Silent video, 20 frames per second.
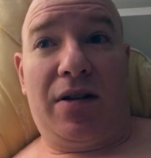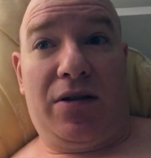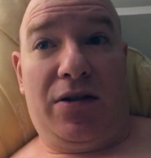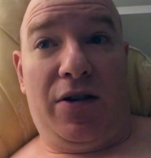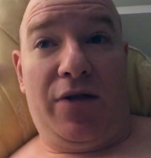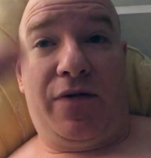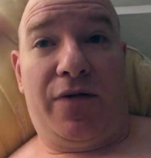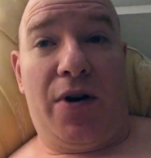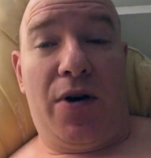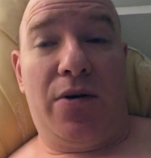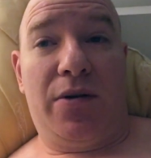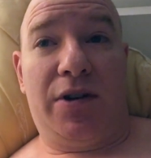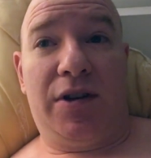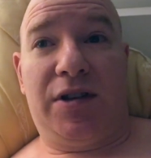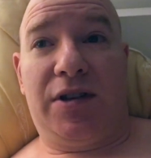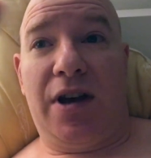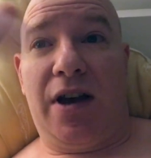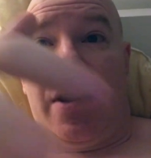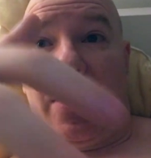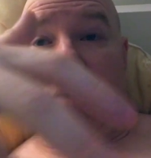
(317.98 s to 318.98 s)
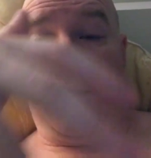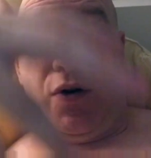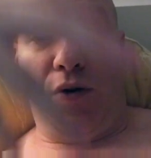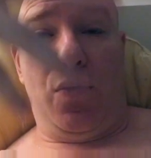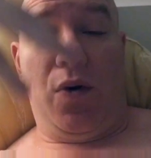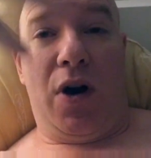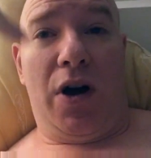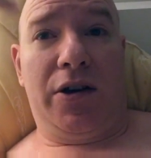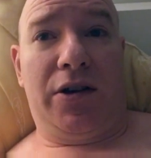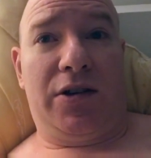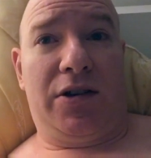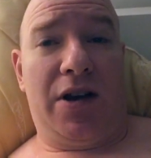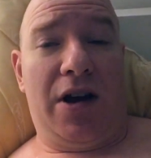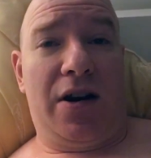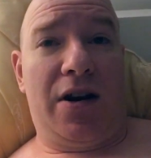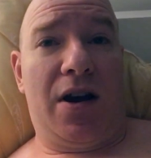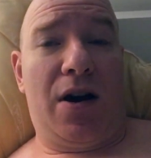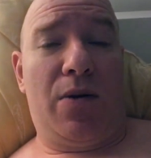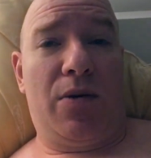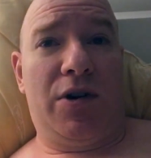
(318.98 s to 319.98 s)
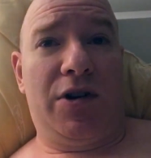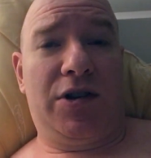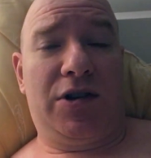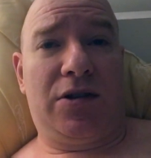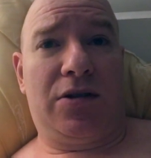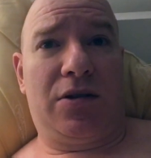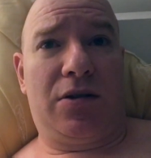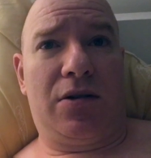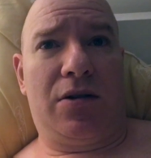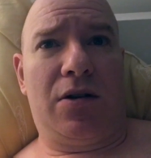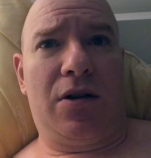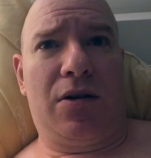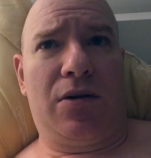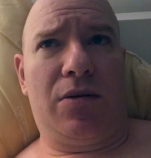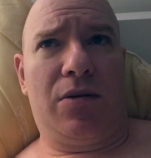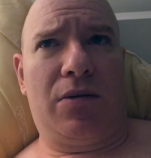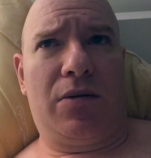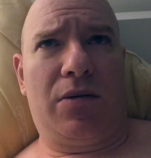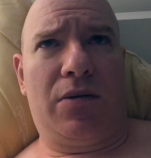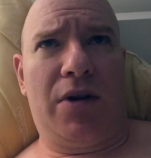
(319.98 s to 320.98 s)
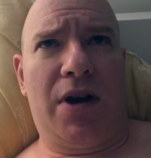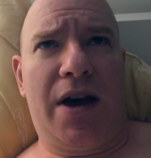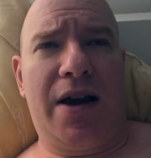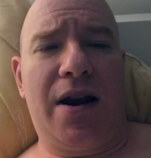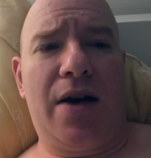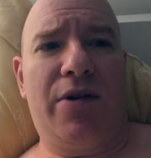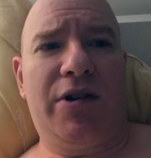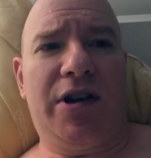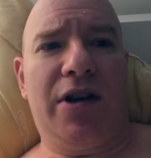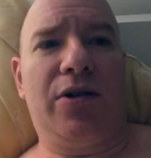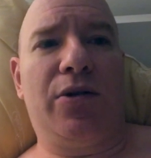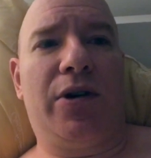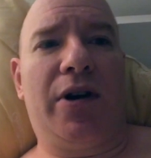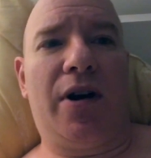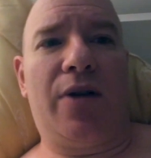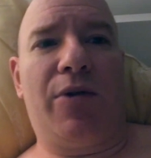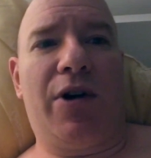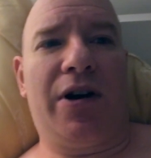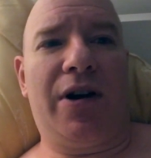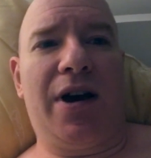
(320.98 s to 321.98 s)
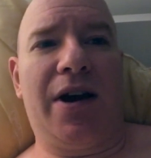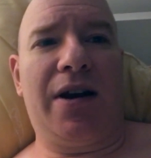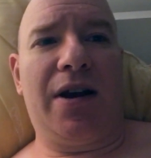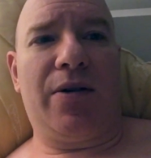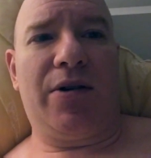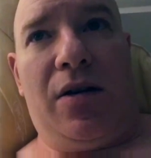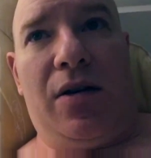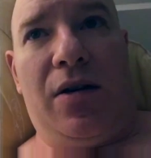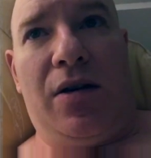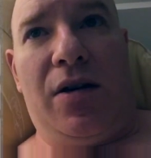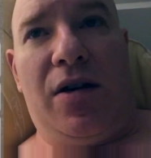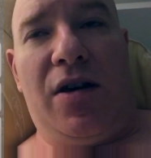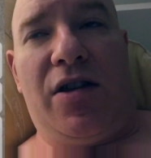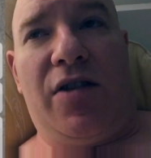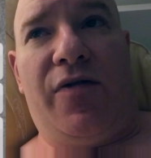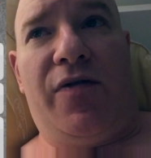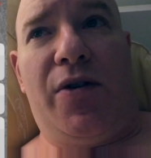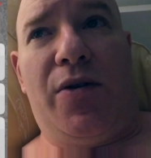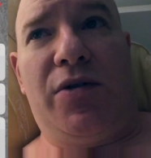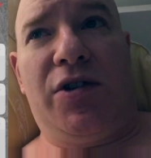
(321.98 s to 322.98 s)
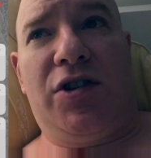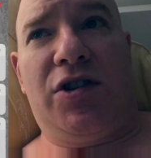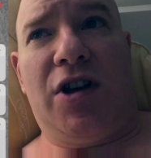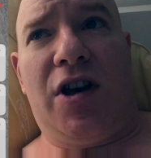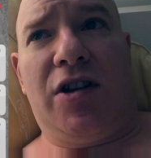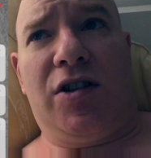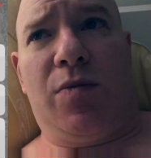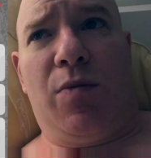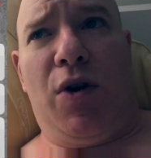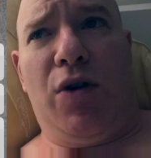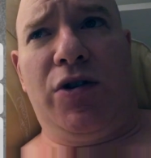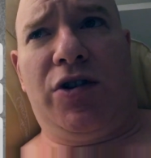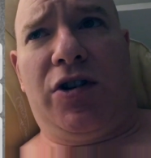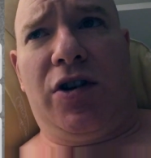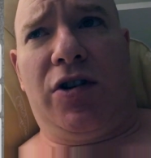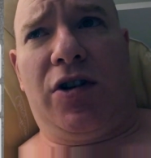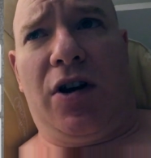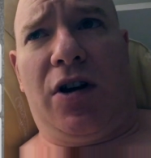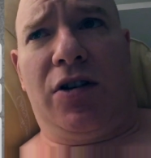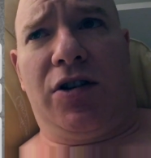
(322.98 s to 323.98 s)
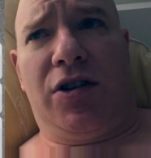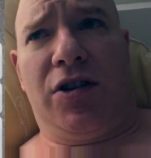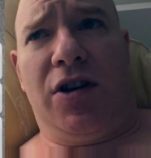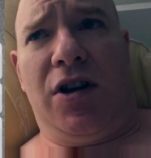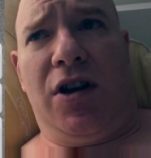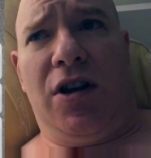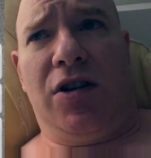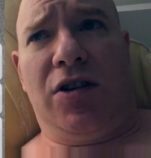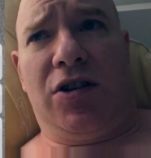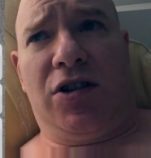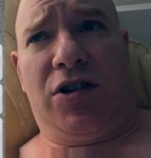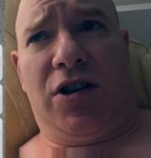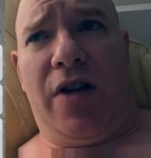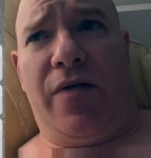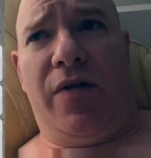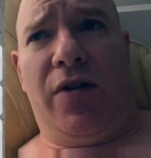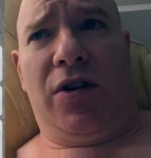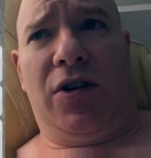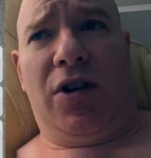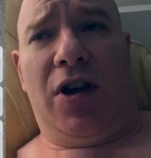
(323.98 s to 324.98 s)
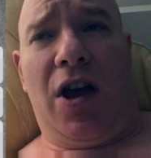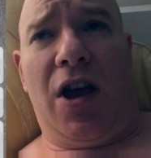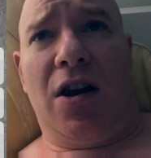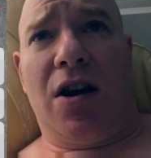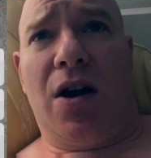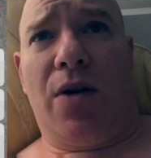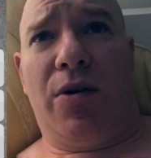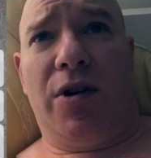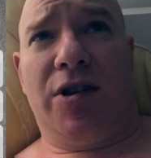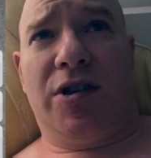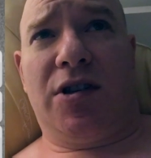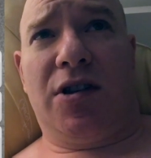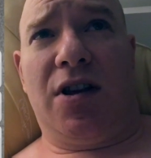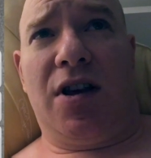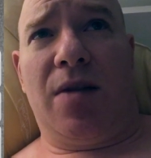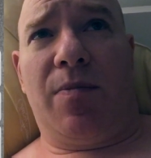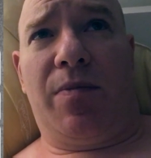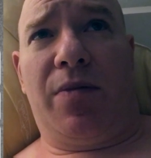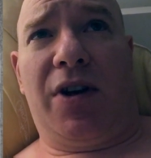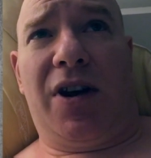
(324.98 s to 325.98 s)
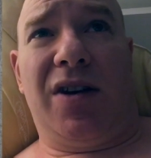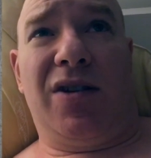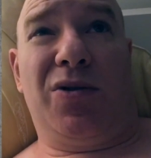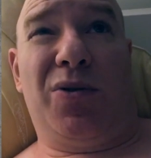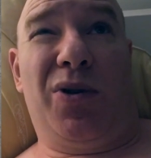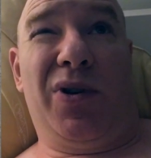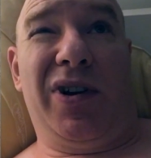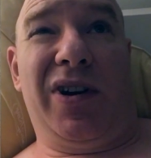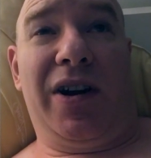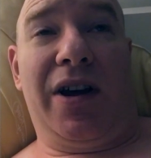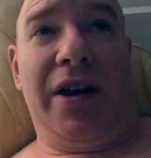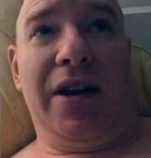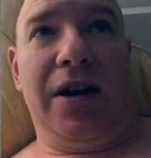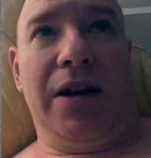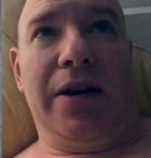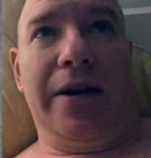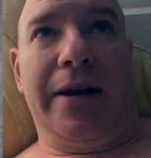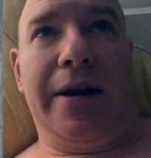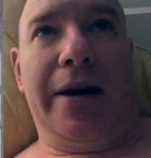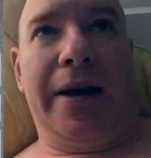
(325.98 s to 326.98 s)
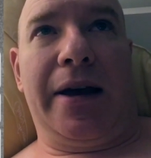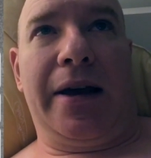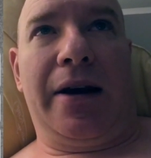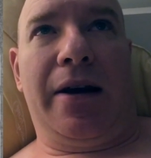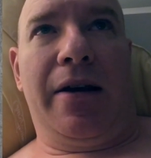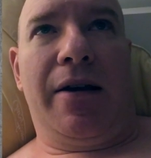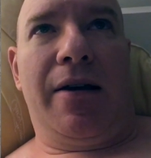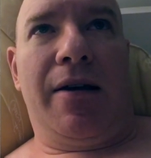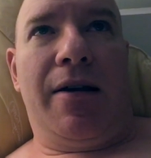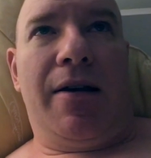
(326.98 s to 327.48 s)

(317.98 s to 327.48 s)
the phone said, if you want 10 hours, or no, 9 hours? I told it I want 9 hours. Yeah, the phone says most adults need 7 to 8 hours sleep, but I told it I need 9,